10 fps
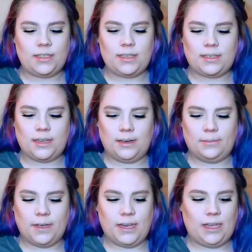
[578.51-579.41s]
This is
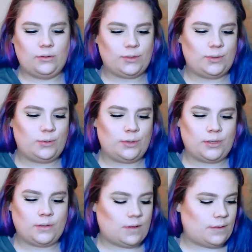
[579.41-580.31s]
an Equal
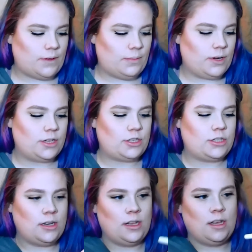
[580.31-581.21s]
Tools fluffy
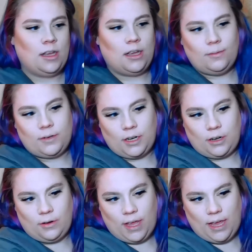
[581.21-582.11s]
brush. I'm just
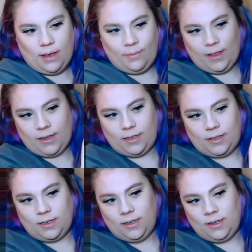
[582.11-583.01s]
going to go ham in
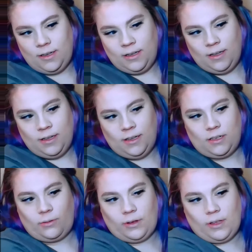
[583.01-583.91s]
this,
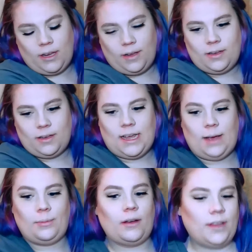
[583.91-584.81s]
swirl it,
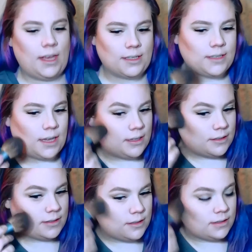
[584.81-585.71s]
tap off the
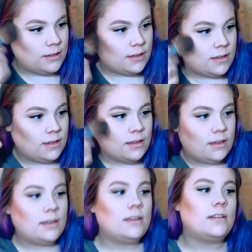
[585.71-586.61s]
excess,
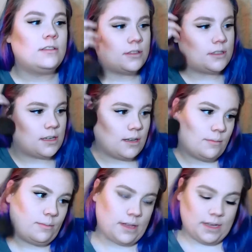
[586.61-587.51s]
just
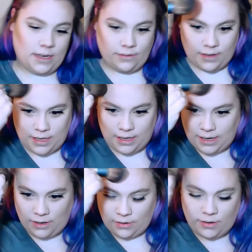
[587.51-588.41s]
to blend
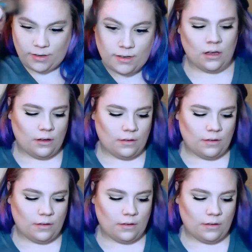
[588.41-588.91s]
everything out.